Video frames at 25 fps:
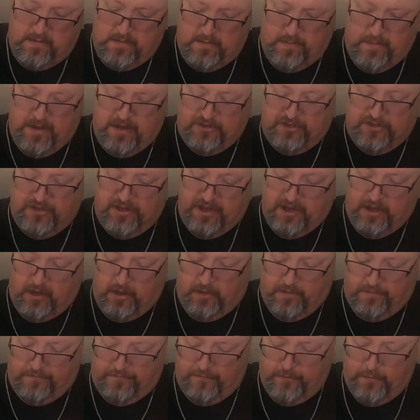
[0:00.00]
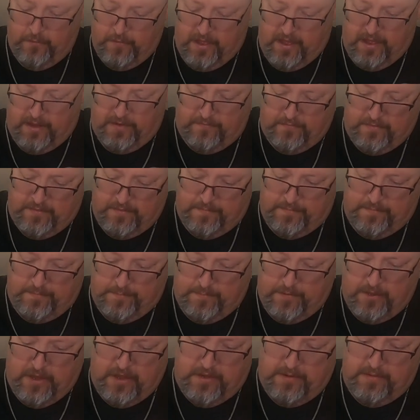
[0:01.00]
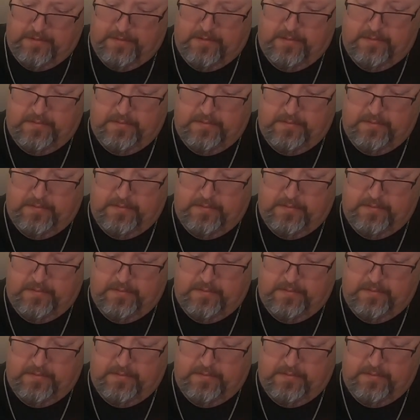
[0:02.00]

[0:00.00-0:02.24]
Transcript: to make sure you get all the food out of it. But